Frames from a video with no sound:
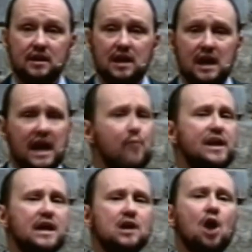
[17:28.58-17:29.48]
And we
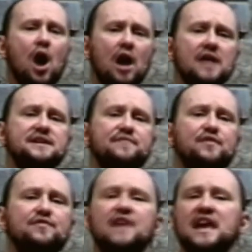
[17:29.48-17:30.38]
can call it
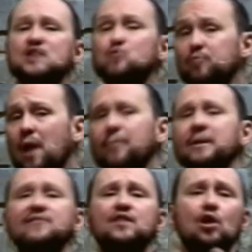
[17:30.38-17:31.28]
different things. We've probably
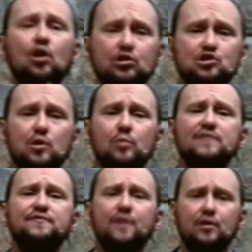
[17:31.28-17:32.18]
even heard to it
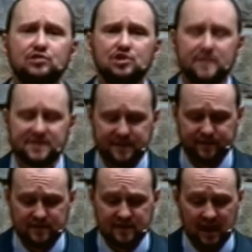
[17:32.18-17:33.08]
referred to as
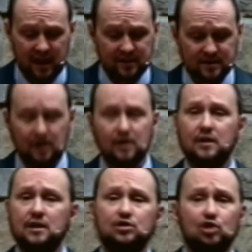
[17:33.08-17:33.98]
different things
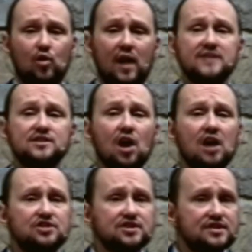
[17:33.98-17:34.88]
the Christ
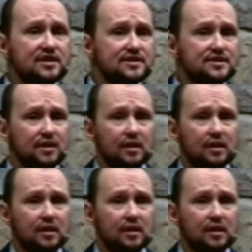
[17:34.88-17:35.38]
consciousness,